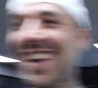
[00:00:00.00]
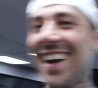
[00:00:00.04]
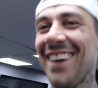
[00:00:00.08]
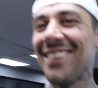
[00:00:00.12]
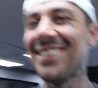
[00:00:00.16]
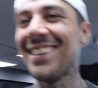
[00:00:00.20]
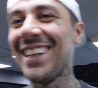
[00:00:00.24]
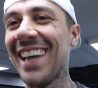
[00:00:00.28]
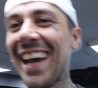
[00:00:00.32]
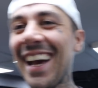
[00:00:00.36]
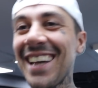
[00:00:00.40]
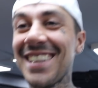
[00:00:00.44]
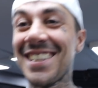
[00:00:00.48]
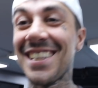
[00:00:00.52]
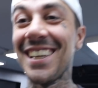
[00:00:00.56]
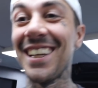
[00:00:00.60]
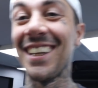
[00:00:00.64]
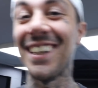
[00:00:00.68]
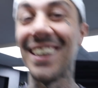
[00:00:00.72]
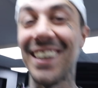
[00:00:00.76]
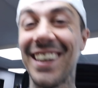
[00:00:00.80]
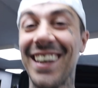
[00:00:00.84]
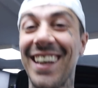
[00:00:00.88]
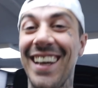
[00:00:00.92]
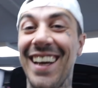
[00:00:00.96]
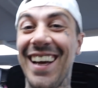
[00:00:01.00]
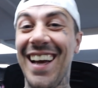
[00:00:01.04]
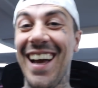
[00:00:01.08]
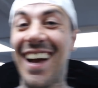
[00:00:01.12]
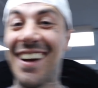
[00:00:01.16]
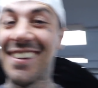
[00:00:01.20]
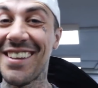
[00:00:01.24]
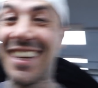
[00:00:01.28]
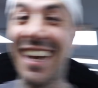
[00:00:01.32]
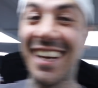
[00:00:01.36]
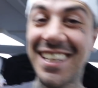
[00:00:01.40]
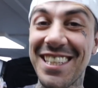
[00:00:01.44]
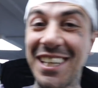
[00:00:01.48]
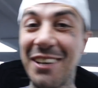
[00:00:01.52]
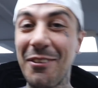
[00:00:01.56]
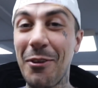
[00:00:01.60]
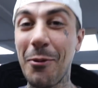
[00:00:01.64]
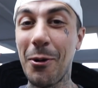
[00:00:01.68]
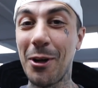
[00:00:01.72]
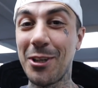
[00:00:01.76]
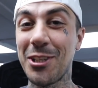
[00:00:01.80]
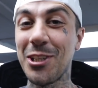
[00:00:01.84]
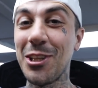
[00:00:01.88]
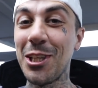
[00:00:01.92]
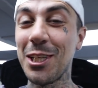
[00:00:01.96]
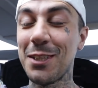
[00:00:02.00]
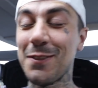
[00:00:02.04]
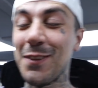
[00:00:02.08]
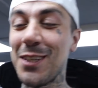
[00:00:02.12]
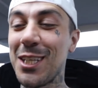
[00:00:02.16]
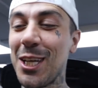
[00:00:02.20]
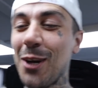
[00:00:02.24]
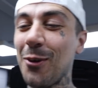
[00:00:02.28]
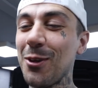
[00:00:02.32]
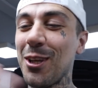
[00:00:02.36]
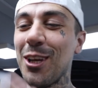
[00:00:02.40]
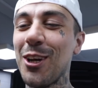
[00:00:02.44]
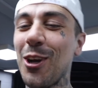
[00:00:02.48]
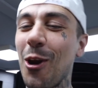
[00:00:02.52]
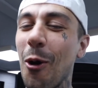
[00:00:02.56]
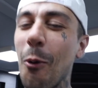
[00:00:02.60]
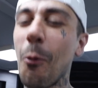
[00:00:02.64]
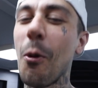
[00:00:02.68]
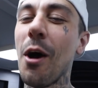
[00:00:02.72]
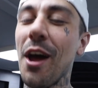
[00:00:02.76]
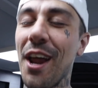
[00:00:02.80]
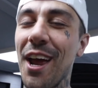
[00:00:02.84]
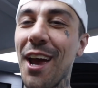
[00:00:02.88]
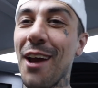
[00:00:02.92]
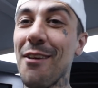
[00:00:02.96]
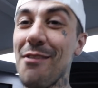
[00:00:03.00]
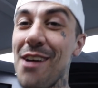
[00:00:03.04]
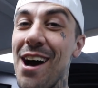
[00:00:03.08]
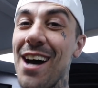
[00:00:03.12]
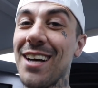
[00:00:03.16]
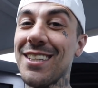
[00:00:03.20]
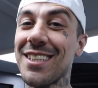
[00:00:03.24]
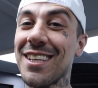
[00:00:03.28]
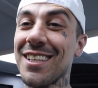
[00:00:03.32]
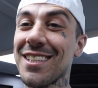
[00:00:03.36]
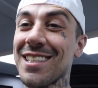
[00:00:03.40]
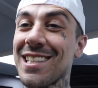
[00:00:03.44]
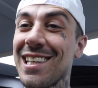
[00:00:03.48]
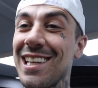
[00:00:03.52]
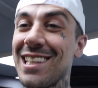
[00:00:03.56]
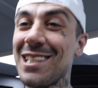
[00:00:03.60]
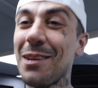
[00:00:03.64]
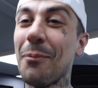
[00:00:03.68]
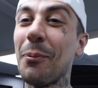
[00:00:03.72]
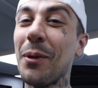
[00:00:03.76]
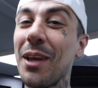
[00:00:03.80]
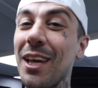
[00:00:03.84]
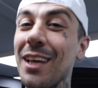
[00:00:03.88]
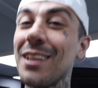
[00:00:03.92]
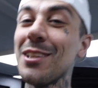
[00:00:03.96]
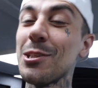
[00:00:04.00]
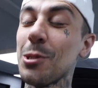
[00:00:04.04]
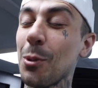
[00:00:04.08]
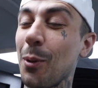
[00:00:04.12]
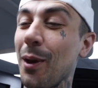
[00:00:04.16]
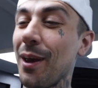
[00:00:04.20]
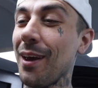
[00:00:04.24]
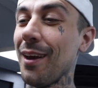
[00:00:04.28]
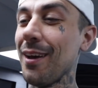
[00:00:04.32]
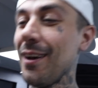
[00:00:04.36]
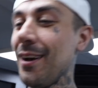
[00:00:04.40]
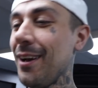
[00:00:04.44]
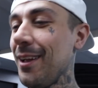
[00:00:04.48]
I'm guessing if you're watching this video, you know what air ride is to be into it.